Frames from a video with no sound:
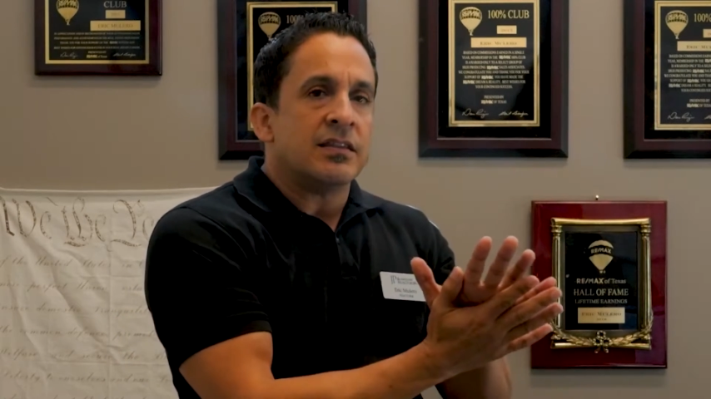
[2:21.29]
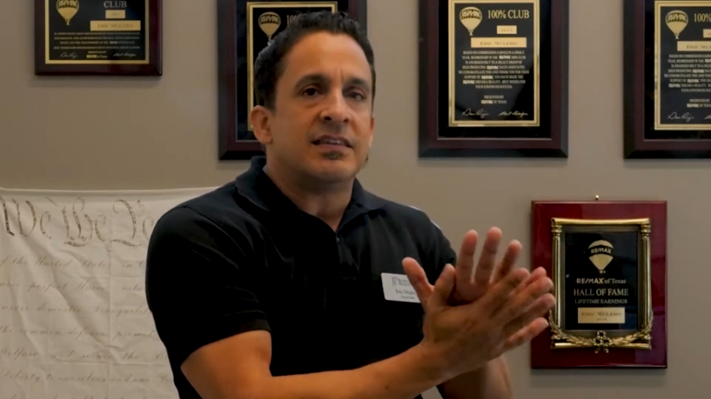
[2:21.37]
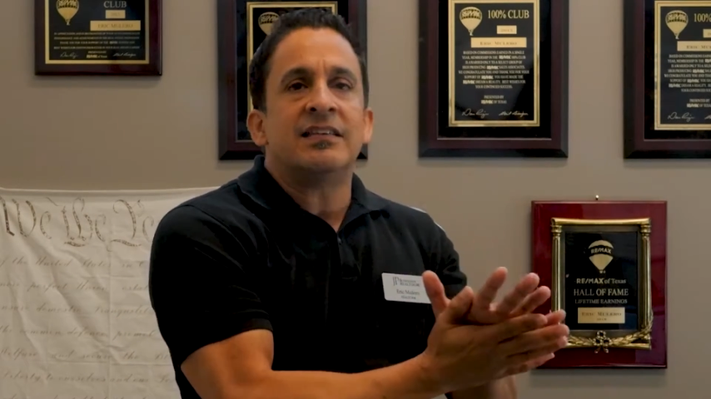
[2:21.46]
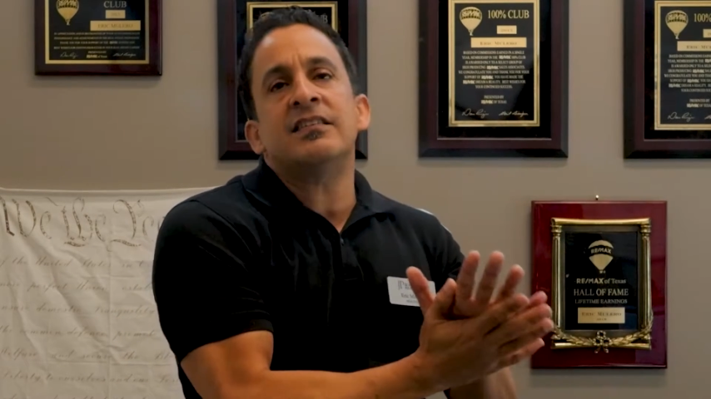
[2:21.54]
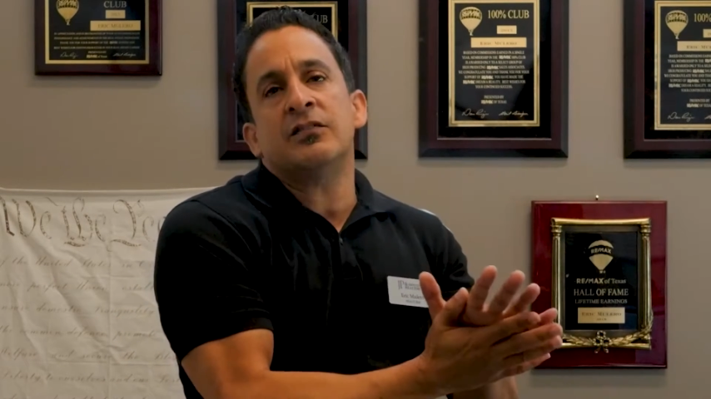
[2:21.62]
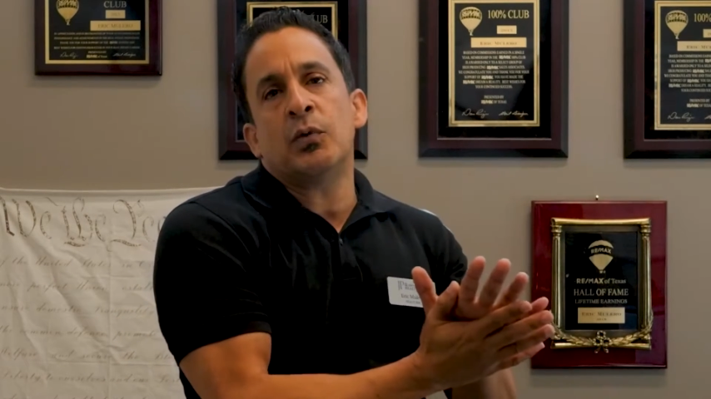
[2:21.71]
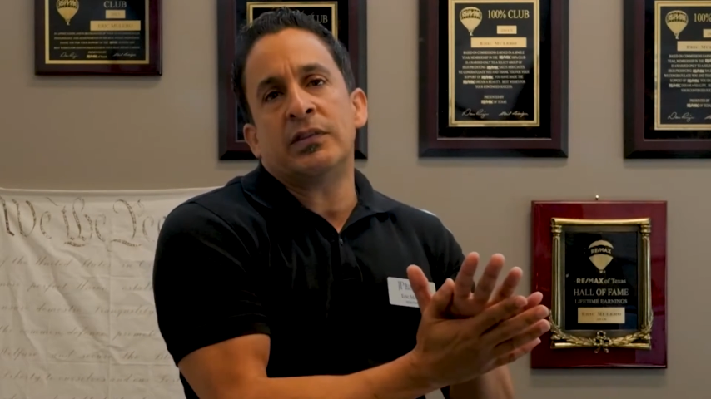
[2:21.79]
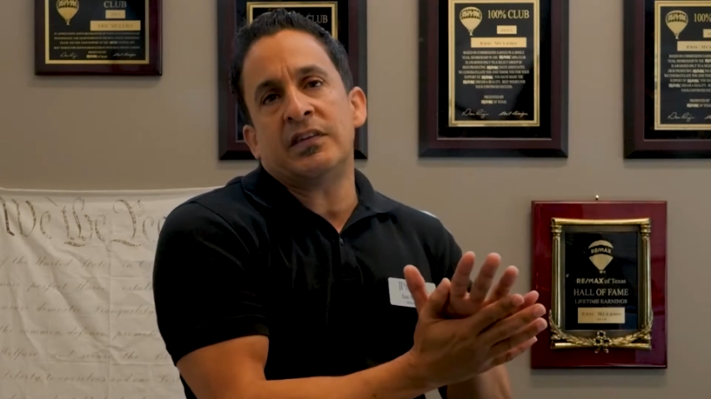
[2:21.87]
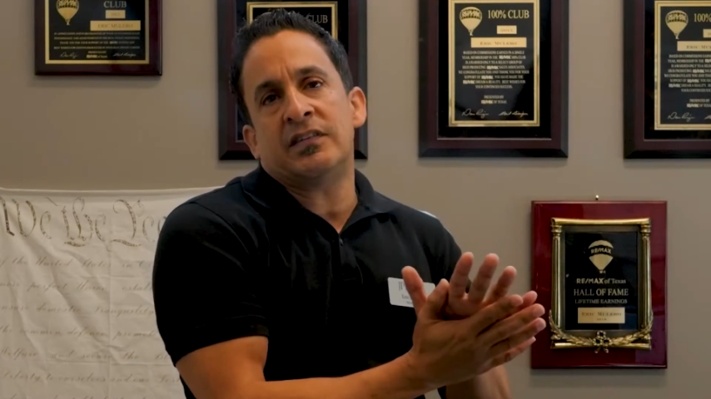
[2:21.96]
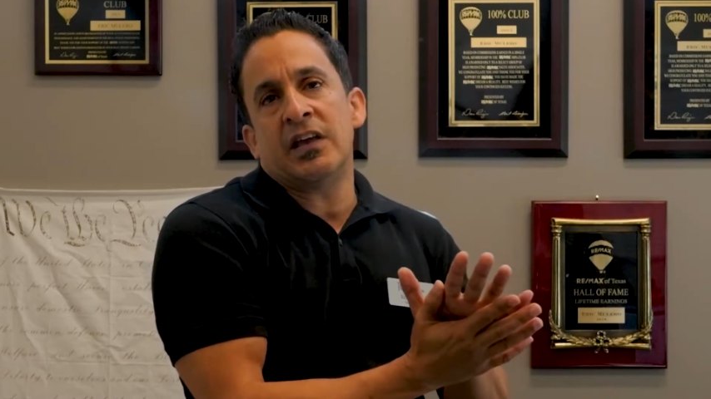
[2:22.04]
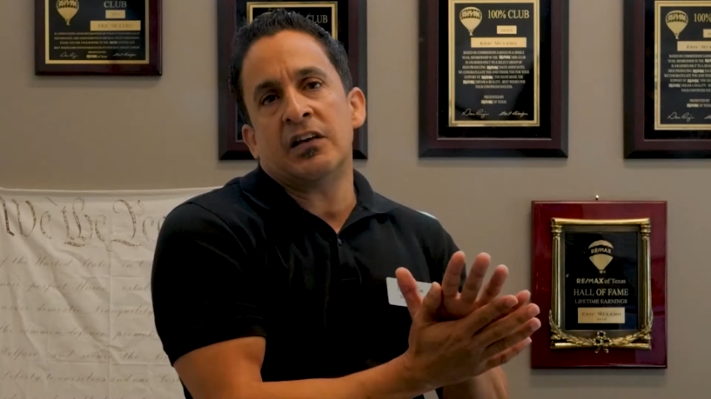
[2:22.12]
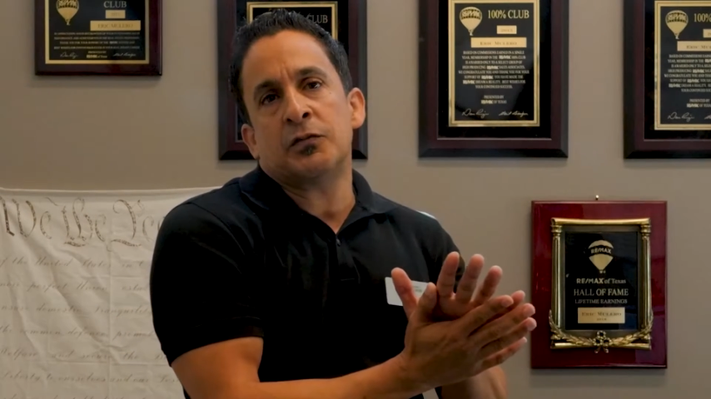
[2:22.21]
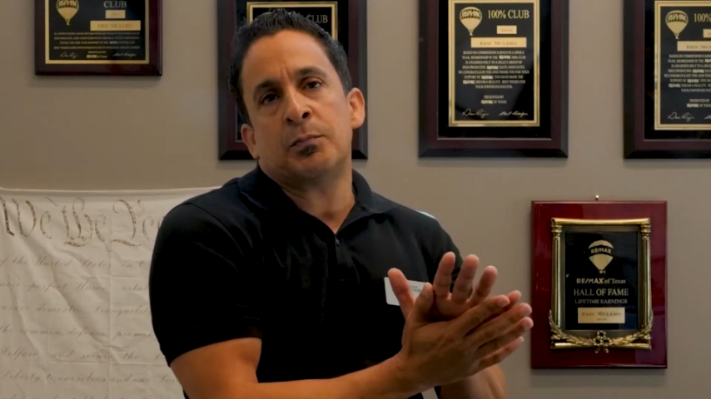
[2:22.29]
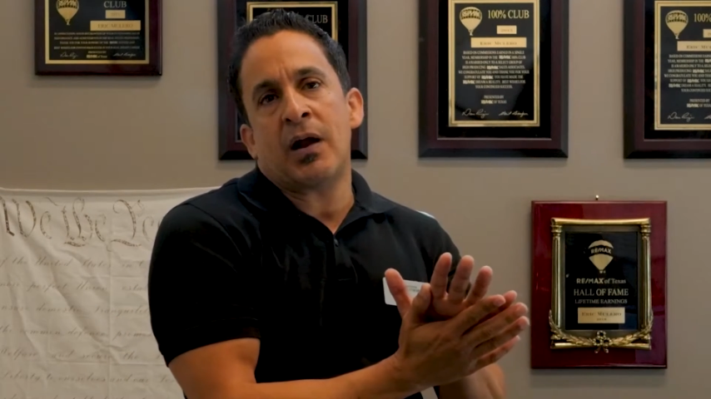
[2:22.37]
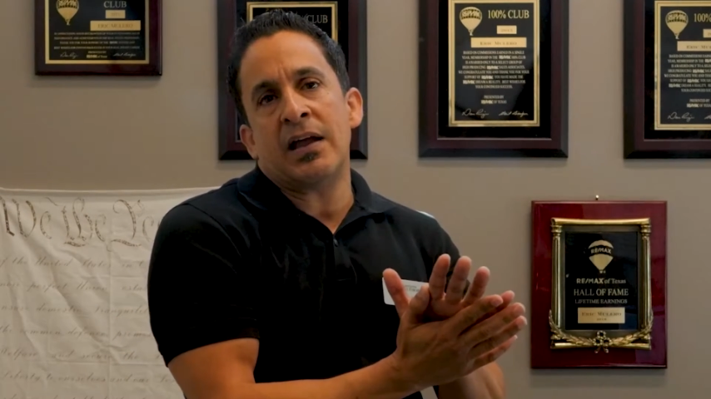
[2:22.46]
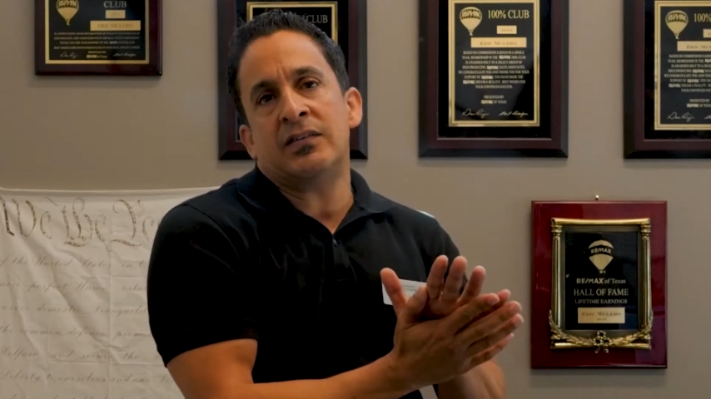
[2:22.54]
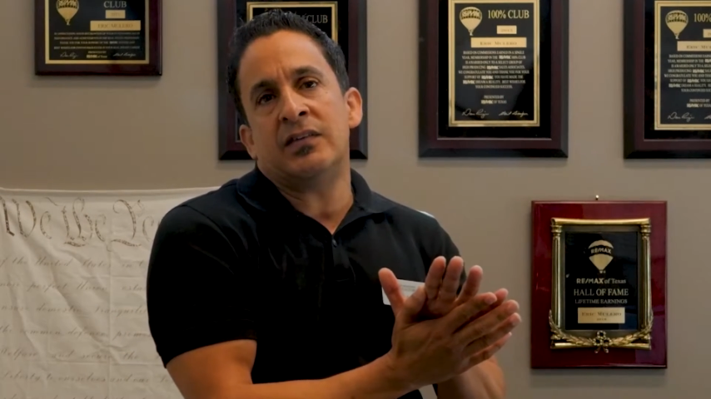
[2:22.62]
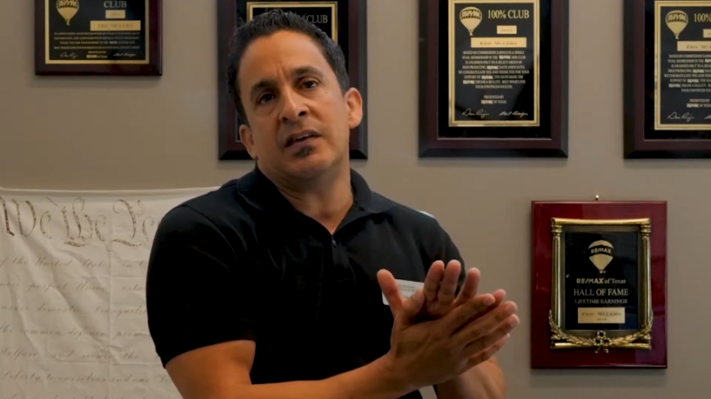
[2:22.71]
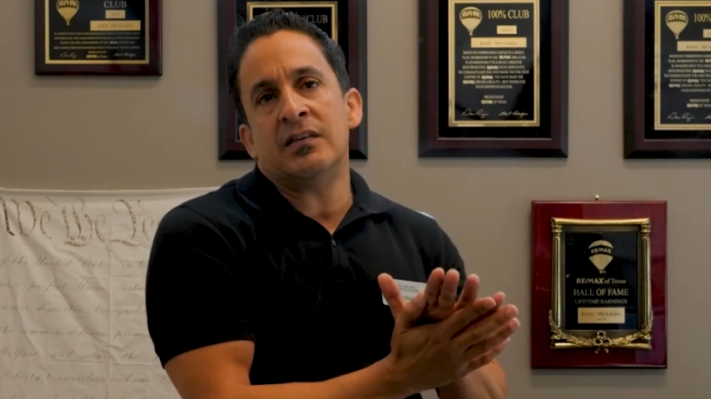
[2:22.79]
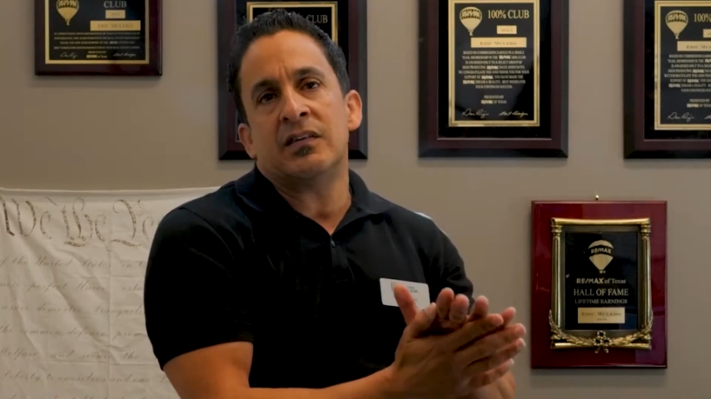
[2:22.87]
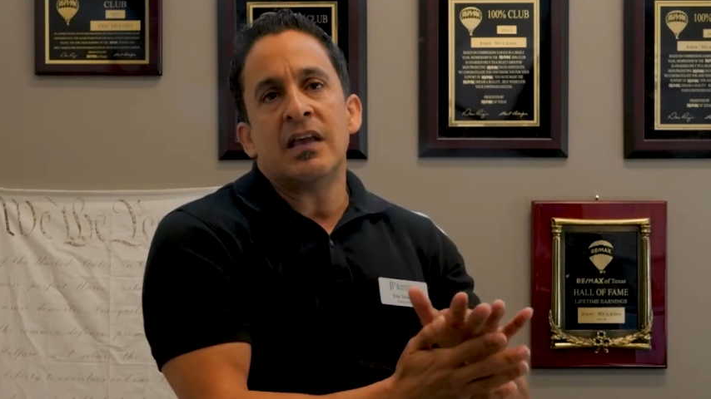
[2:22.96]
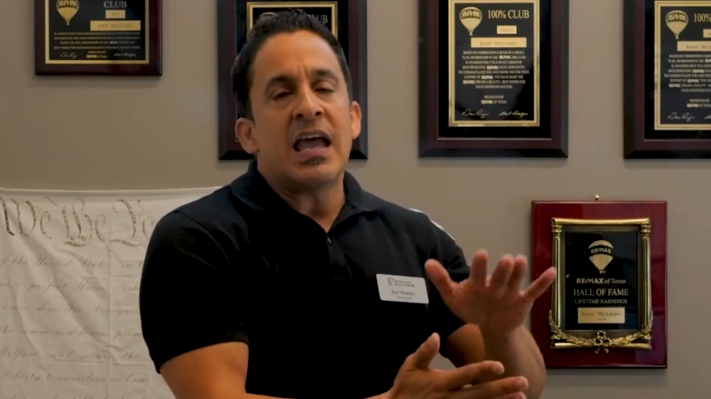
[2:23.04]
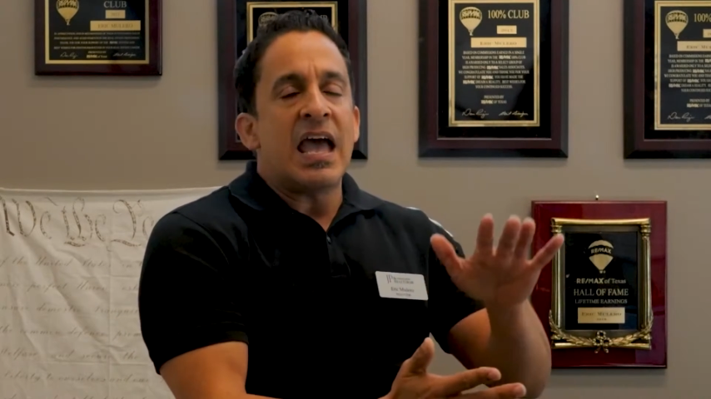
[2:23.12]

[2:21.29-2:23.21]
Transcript: this is what the sales price is.